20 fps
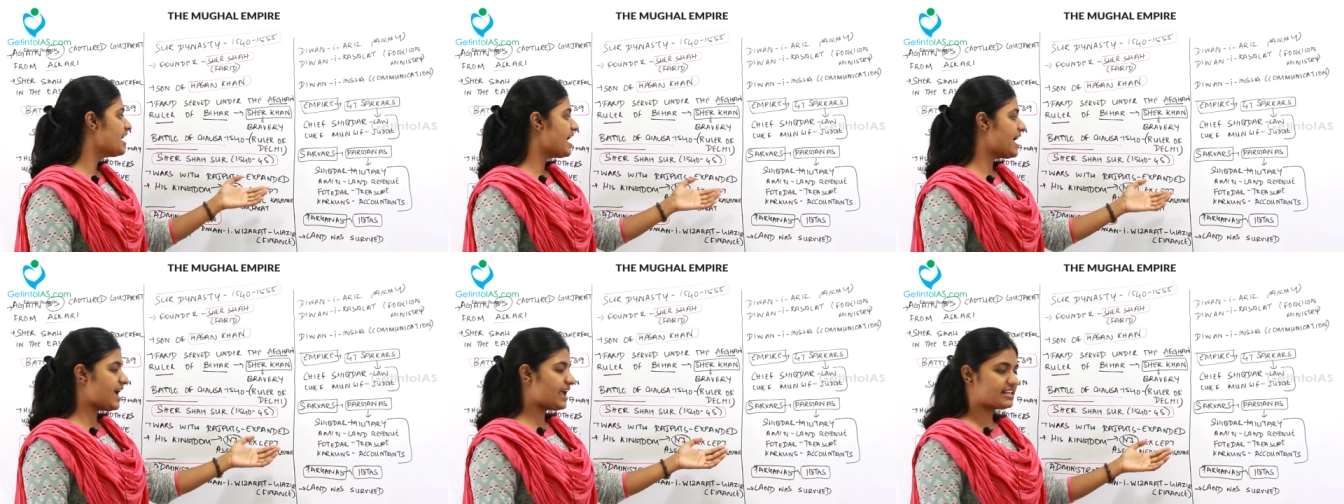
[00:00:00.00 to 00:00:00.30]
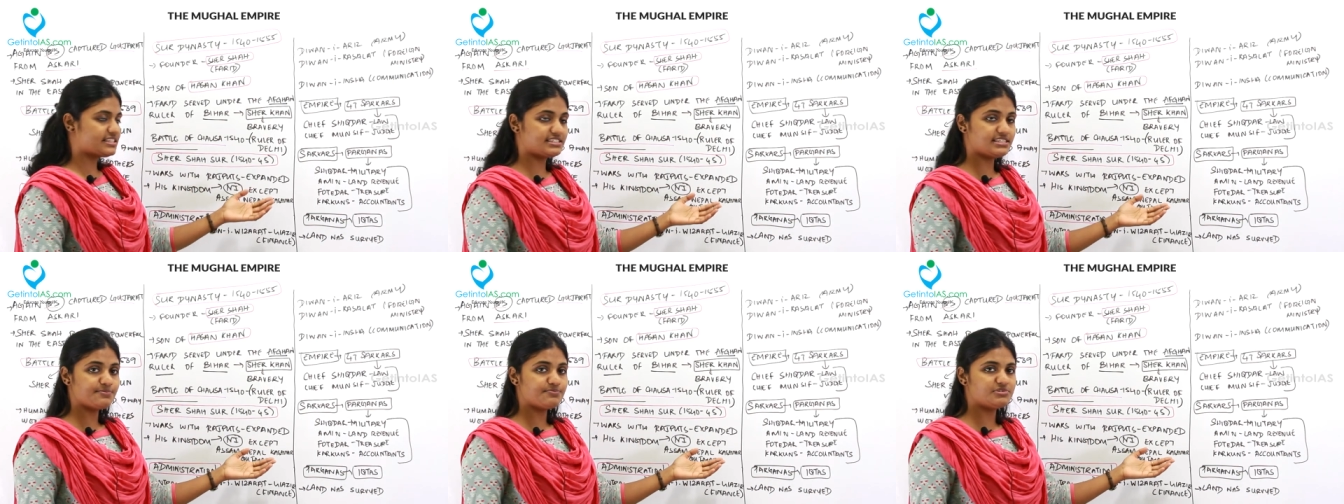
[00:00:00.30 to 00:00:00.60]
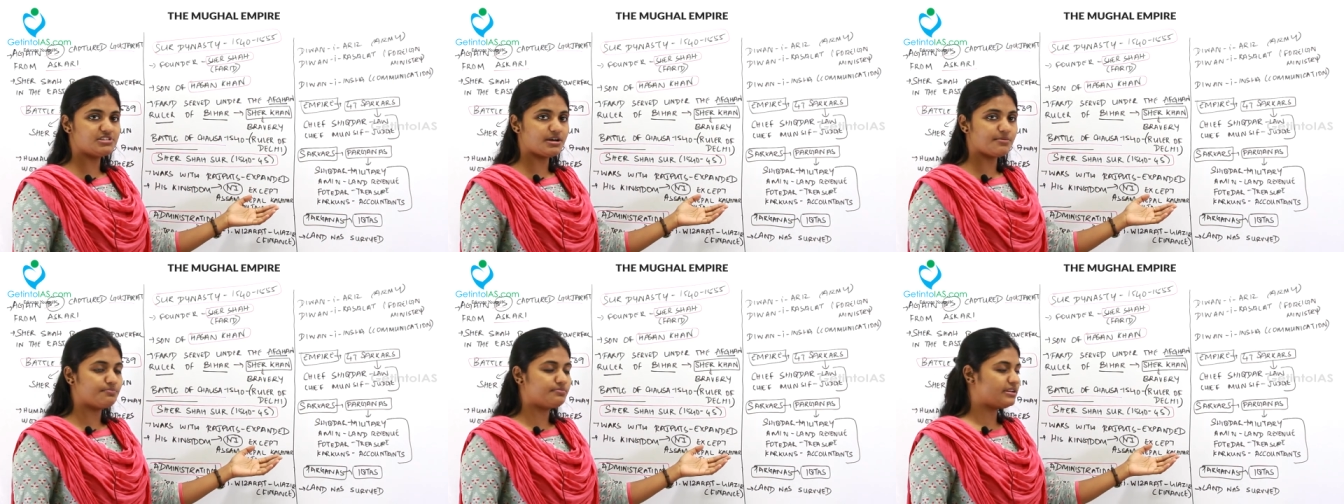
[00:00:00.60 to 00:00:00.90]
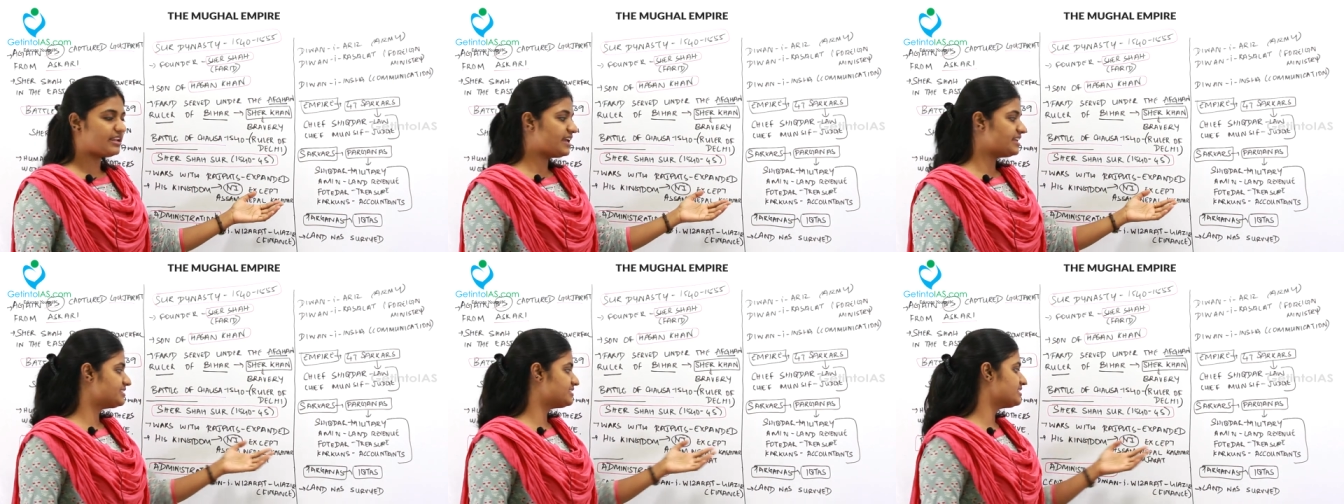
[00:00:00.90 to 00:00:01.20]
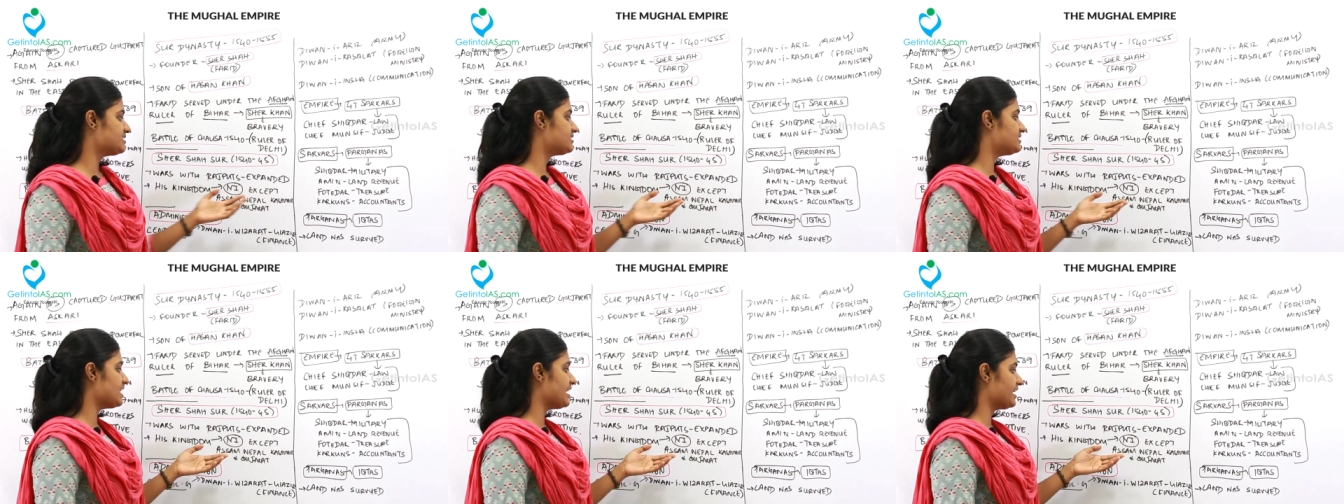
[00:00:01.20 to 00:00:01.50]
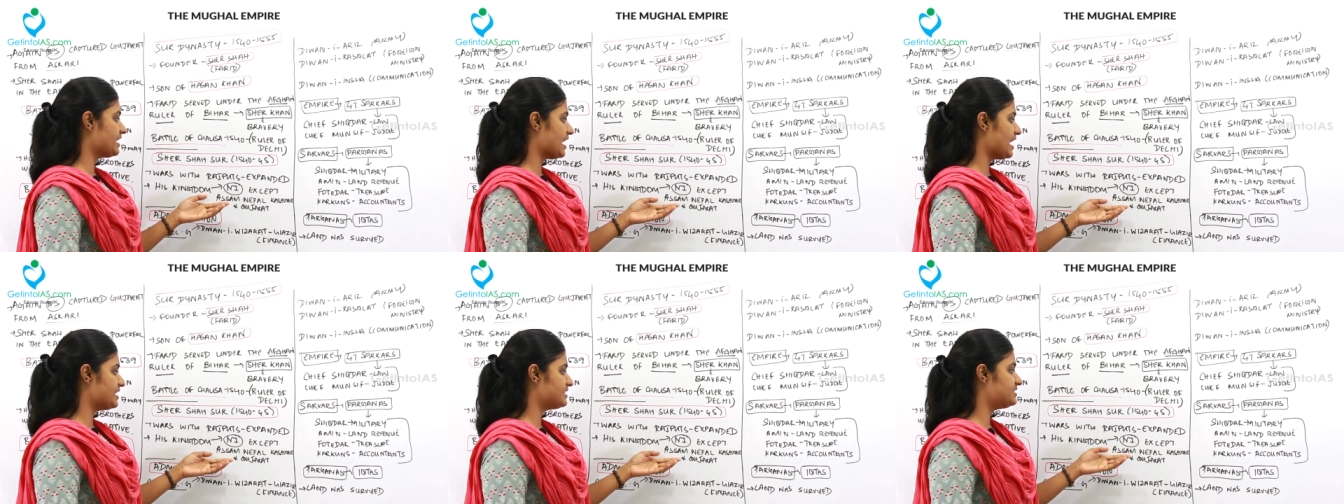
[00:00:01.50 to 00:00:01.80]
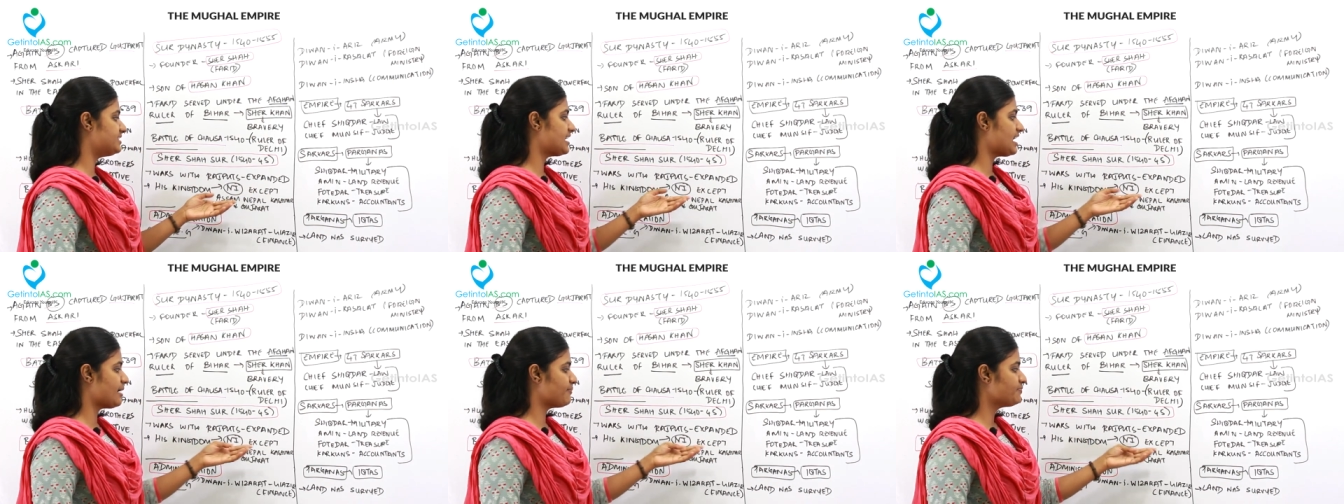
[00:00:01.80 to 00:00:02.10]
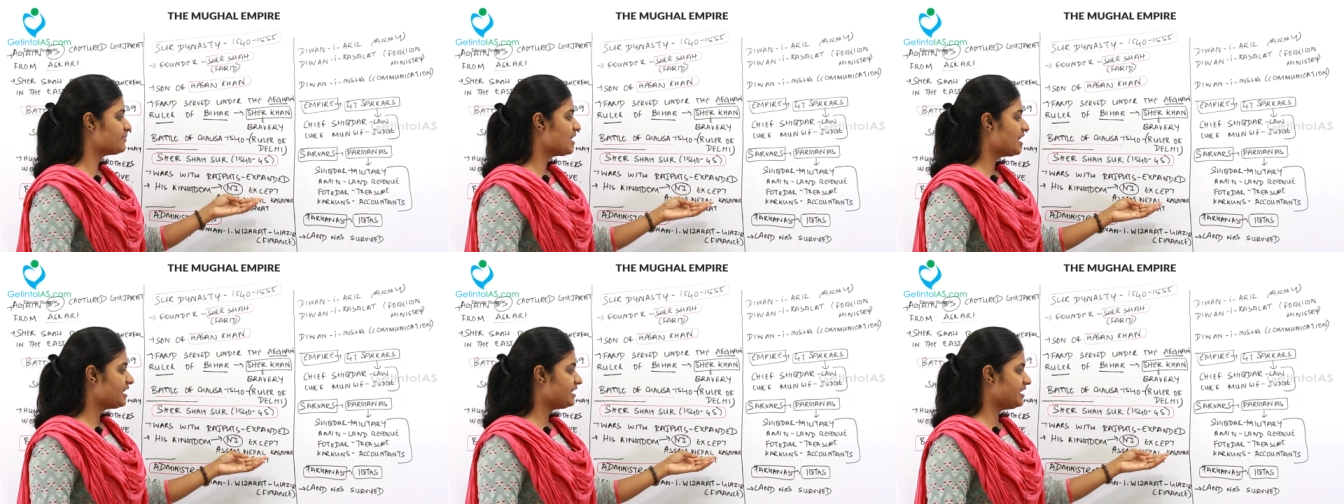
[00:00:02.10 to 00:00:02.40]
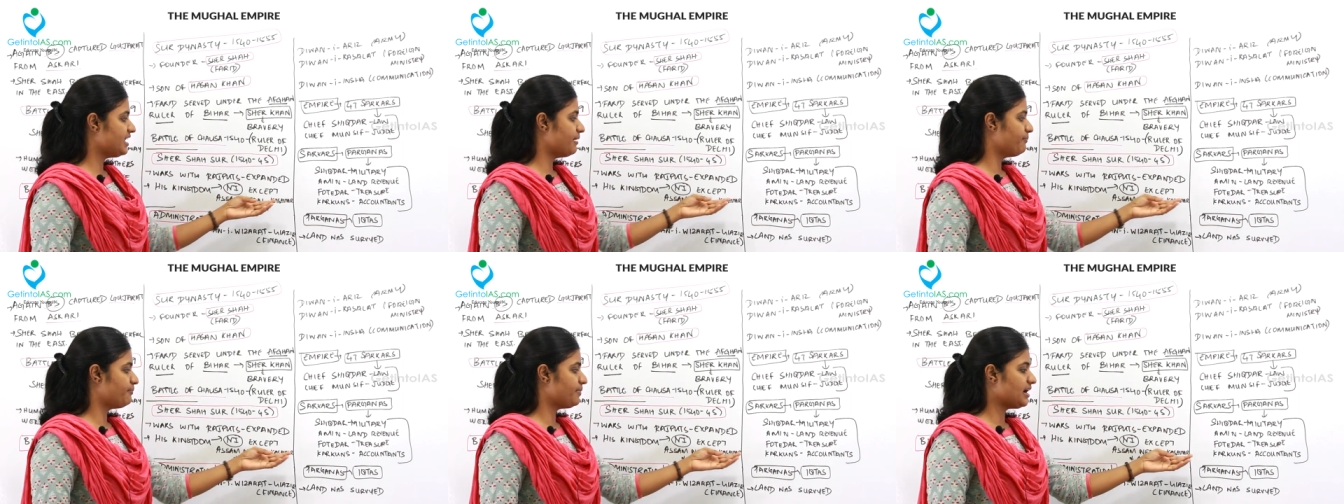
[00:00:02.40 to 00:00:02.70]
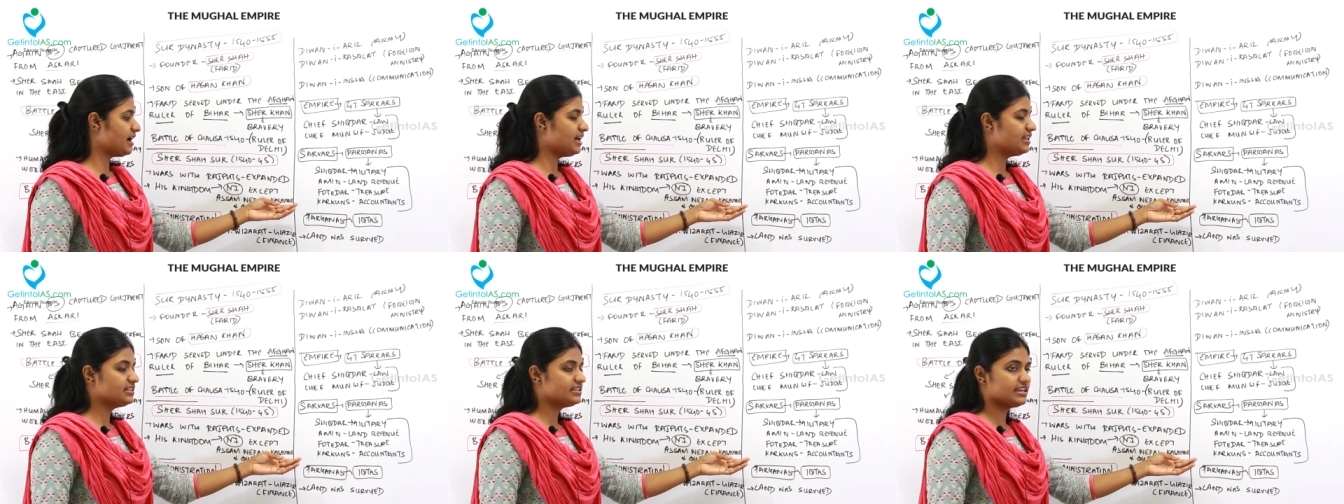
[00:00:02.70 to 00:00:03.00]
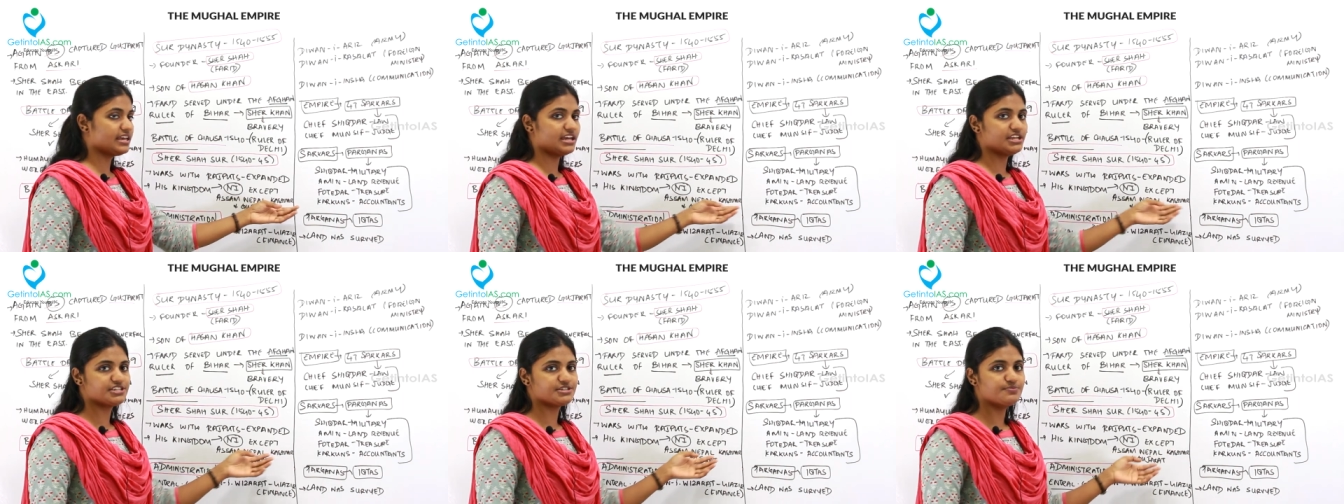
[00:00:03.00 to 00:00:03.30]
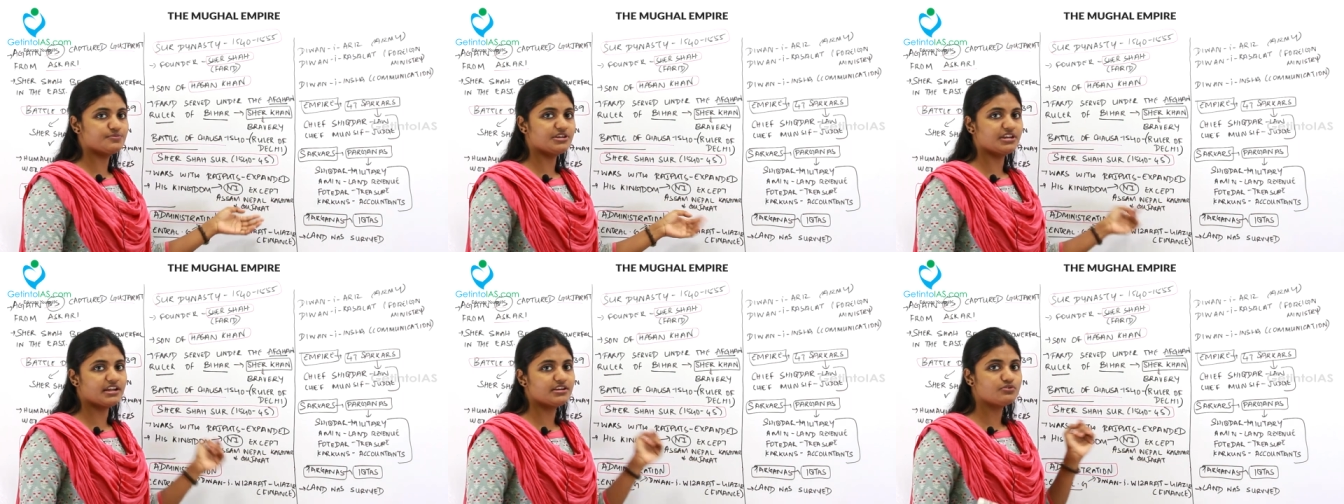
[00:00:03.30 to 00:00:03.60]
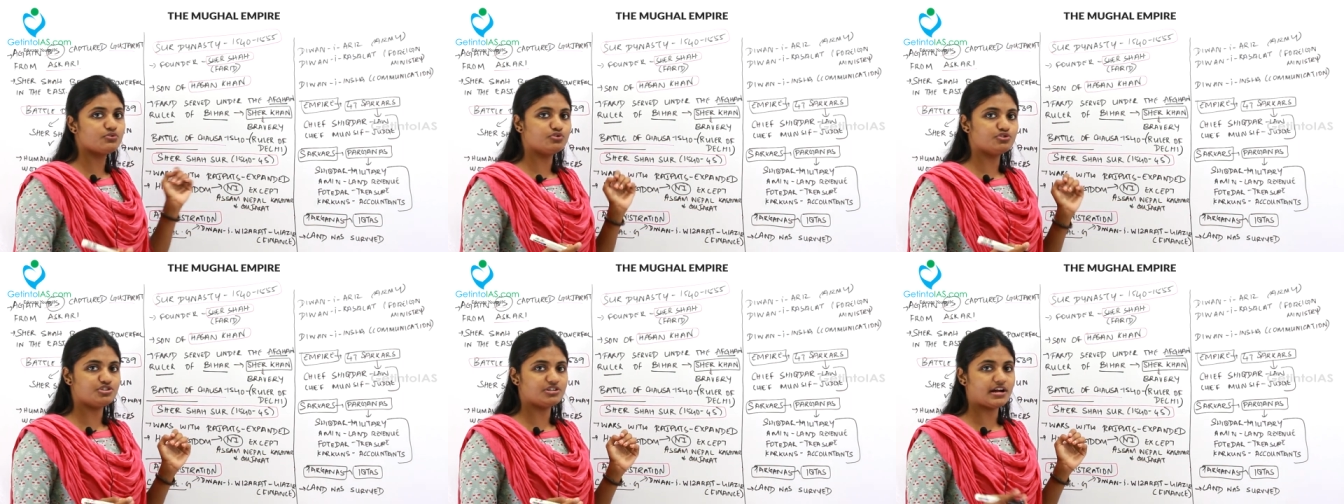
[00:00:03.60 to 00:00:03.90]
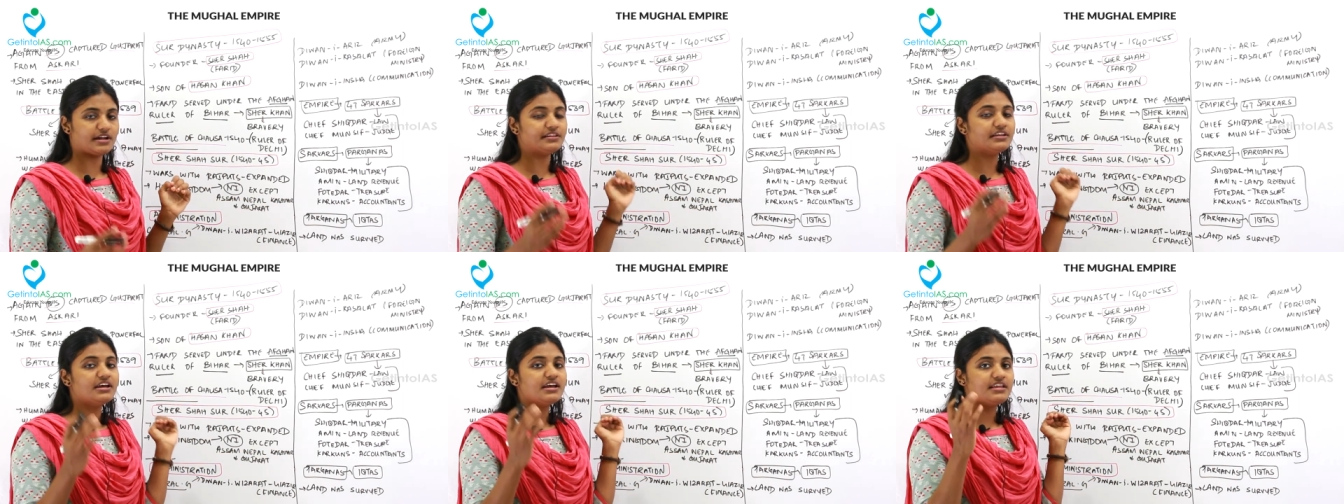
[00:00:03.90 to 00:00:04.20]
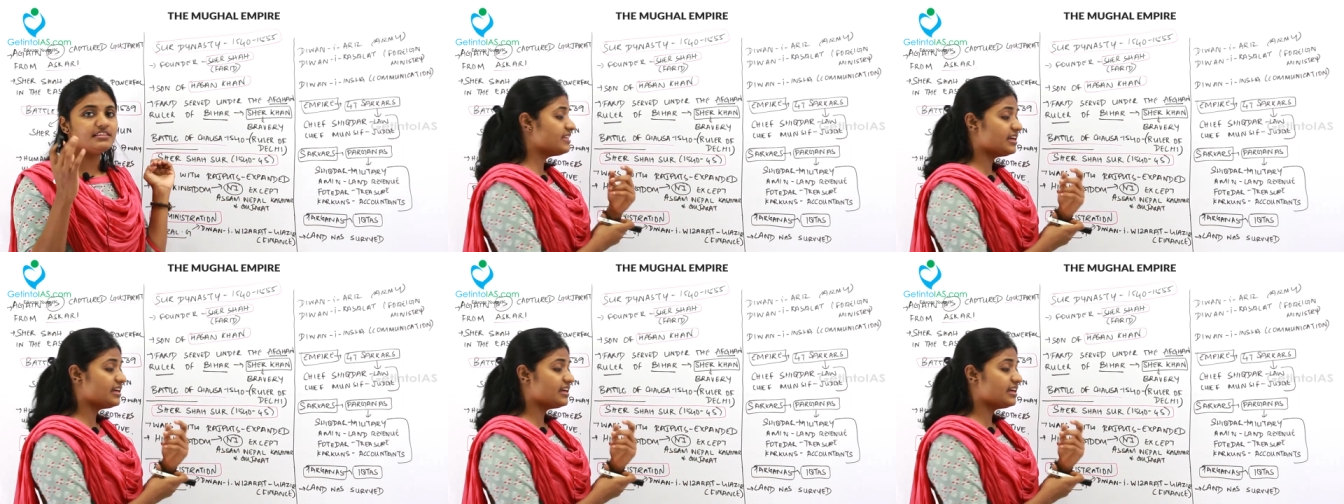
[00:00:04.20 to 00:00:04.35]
except some places like Assam, Nepal, Kashmir and Gujarat.